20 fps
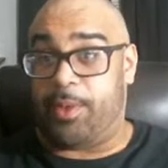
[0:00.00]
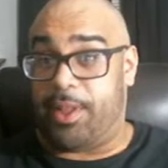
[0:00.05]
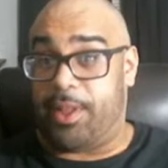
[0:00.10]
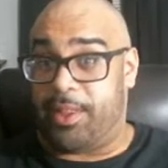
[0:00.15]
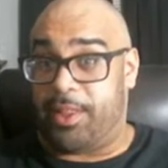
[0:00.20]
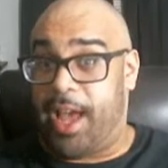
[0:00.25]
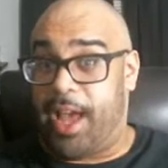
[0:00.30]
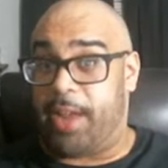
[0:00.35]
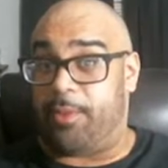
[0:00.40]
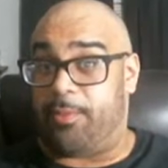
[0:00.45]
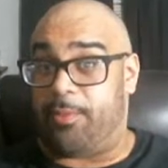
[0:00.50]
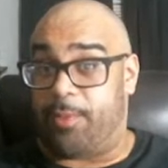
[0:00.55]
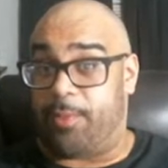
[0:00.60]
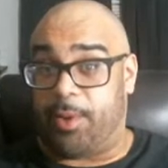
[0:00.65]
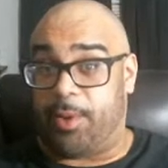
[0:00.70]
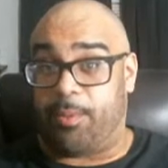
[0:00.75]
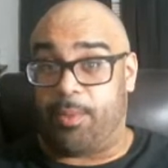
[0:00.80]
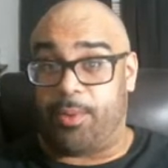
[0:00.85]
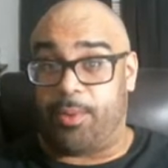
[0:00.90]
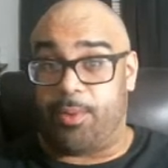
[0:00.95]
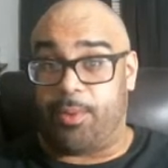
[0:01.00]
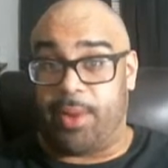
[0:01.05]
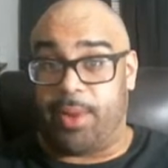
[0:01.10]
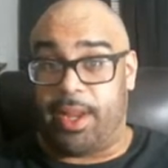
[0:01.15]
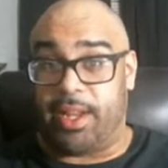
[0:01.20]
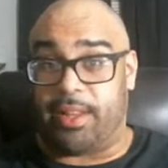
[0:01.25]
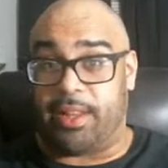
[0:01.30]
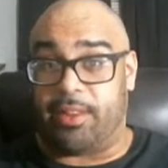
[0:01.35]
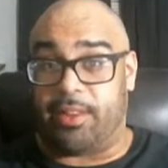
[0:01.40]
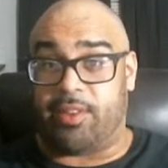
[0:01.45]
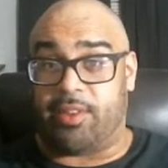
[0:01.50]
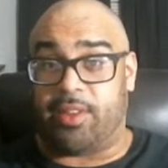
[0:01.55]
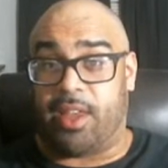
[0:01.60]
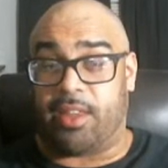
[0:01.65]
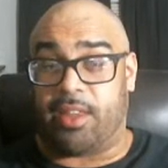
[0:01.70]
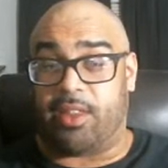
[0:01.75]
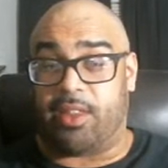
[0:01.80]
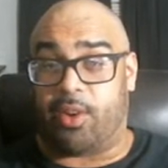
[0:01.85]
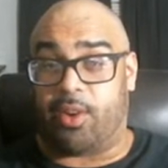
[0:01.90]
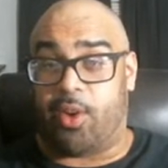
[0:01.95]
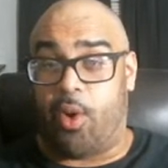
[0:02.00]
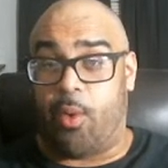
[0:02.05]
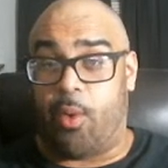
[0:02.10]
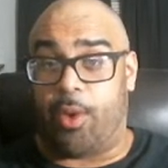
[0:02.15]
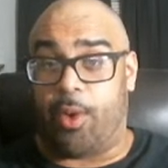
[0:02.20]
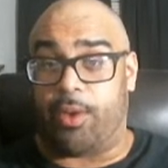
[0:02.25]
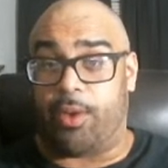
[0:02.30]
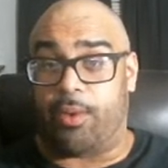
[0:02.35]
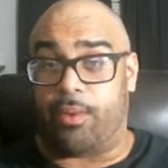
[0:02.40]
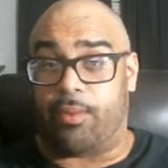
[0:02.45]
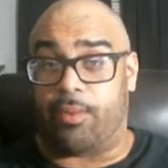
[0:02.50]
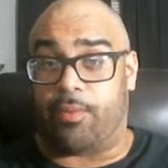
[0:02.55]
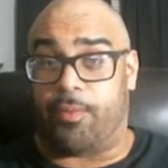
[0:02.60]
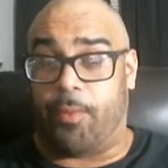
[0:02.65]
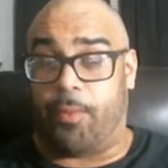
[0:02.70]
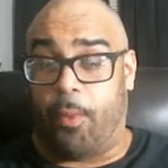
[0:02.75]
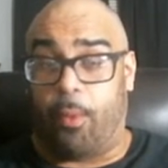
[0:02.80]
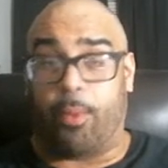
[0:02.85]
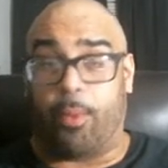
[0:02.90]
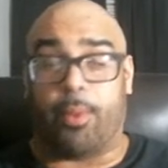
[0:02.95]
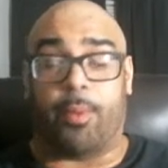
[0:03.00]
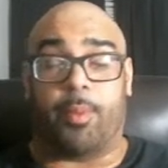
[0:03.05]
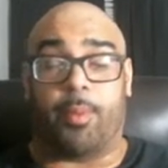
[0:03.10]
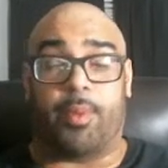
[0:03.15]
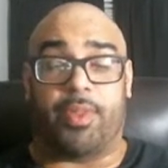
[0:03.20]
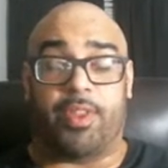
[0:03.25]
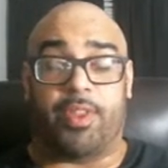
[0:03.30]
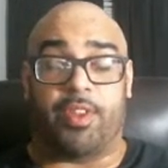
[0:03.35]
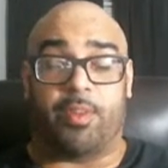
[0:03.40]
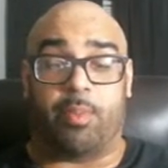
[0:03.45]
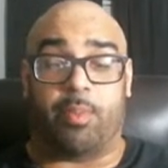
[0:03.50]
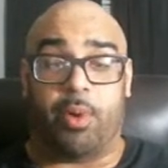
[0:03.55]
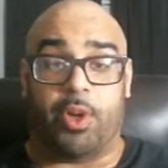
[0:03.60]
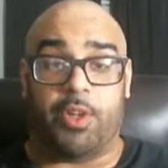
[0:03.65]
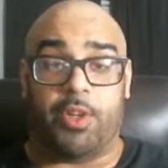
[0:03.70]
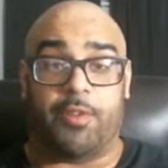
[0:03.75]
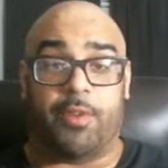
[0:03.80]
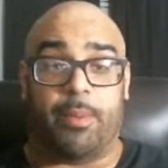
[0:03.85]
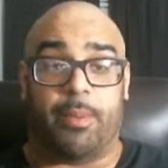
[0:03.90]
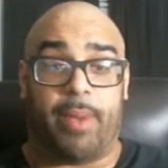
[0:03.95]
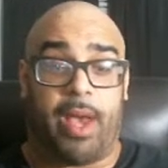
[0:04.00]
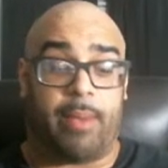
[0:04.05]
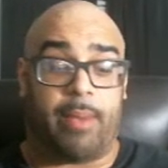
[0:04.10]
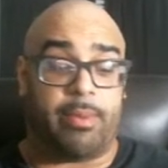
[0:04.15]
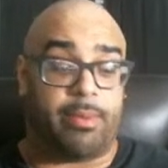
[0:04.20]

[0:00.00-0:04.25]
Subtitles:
lot of Rick Rude, and it looks like they're going forward with this push for Robert